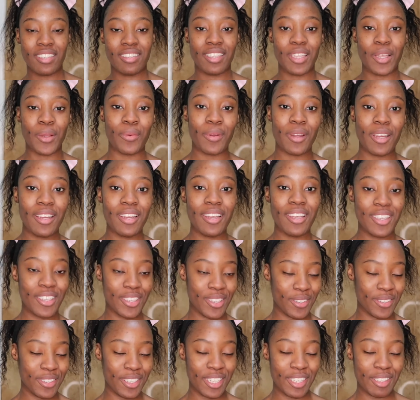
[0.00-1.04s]
Ditirwa,
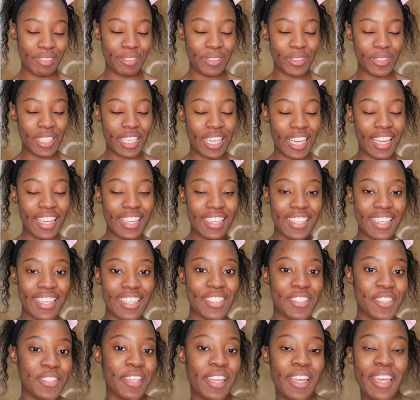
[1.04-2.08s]
Yomi if you'd like,
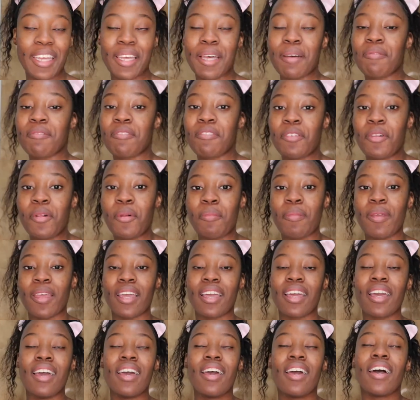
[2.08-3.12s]
and today I'm
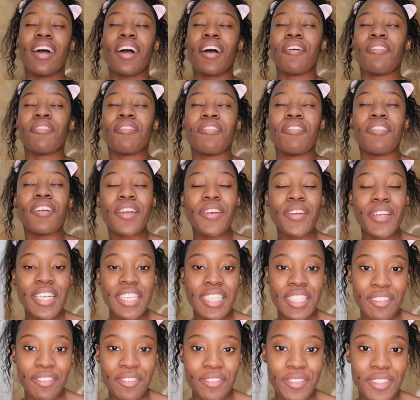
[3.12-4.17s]
filming a very
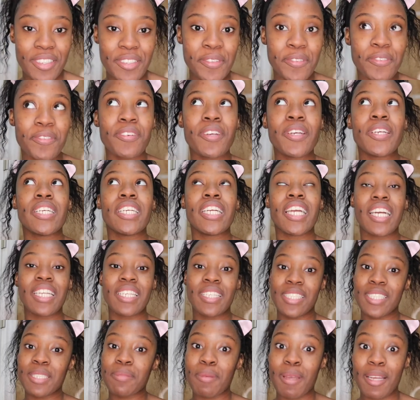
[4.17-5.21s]
different, very
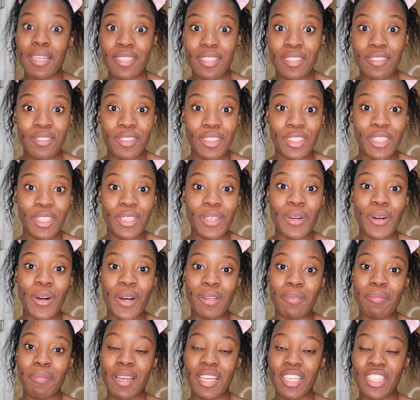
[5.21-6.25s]
unexpected video
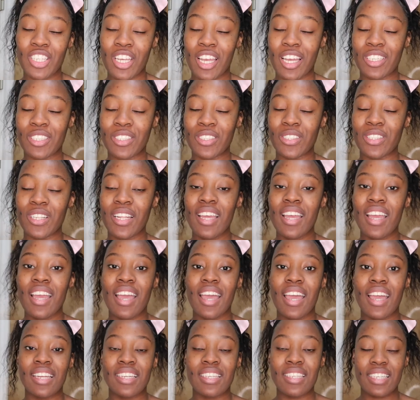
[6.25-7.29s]
on my channel.
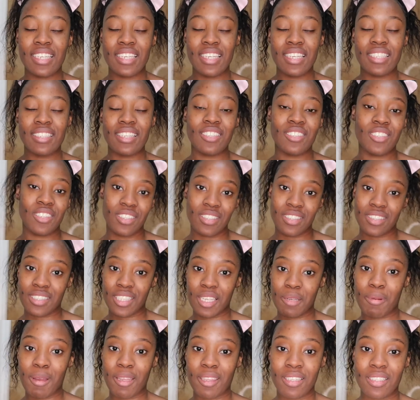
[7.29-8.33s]
And it is, as you can
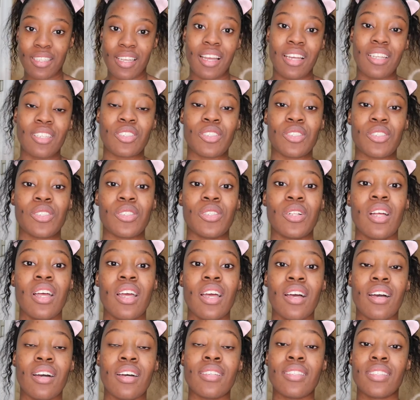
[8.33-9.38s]
see by the title,
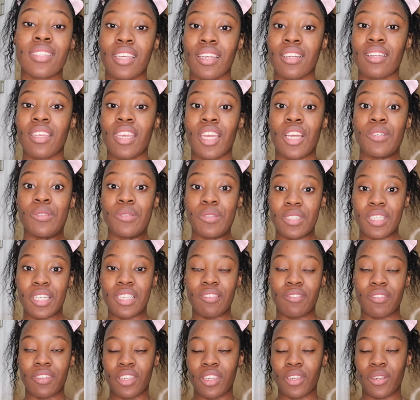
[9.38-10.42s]
a skincare
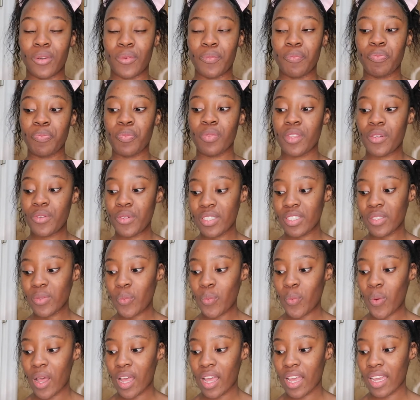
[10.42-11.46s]
routine video. The
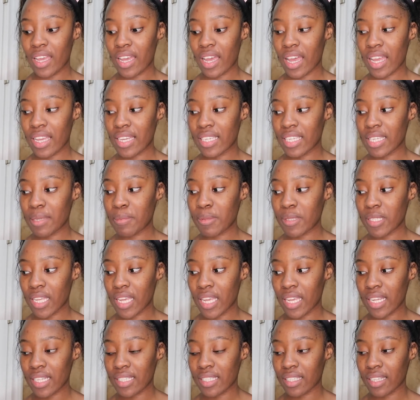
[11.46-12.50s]
reason why I keep
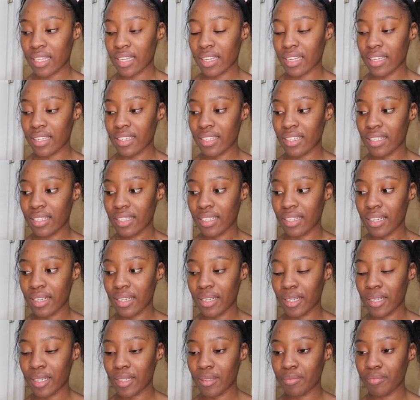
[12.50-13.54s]
saying it's like
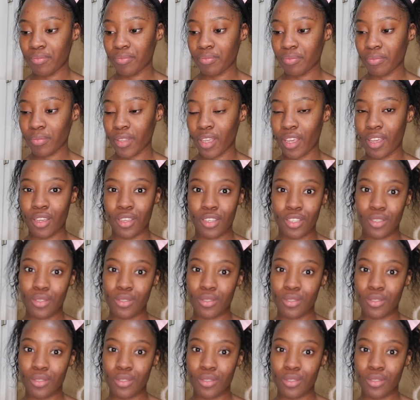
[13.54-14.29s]
a